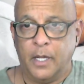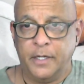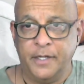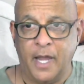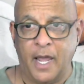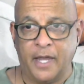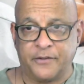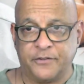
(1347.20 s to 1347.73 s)

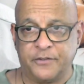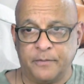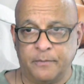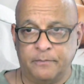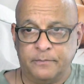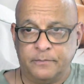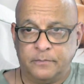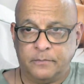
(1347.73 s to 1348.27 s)
Next,
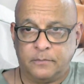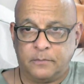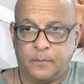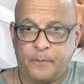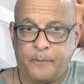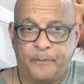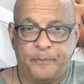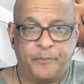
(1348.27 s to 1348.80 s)

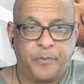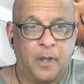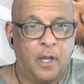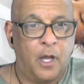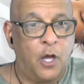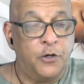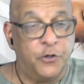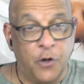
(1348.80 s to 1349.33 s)

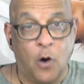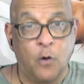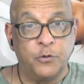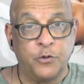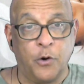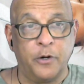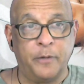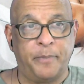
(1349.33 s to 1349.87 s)

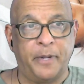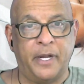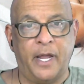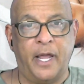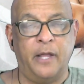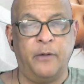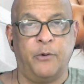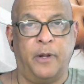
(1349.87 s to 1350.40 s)
don't go to bed
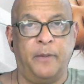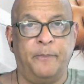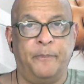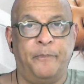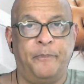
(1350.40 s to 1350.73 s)
angry,